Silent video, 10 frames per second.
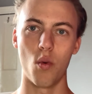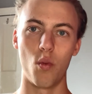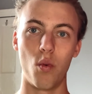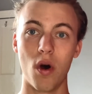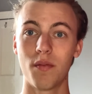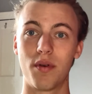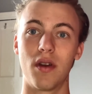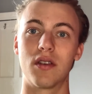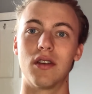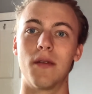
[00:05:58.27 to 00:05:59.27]
one
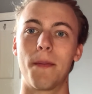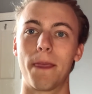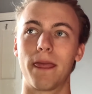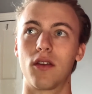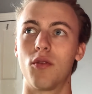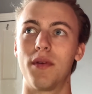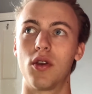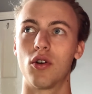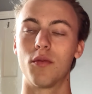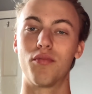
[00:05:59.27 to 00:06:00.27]
person could be
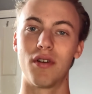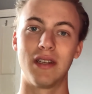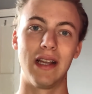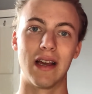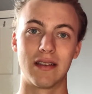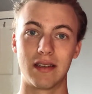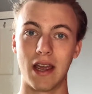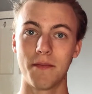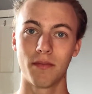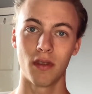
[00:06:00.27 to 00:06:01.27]
called pretty, let's say,
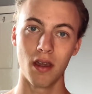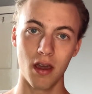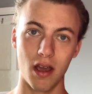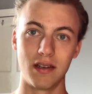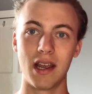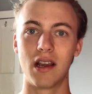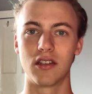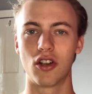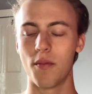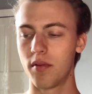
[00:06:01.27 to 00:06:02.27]
and take it as a
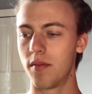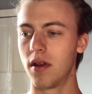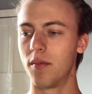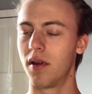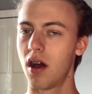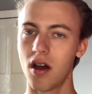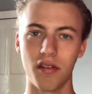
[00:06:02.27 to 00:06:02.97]
compliment and be like, oh,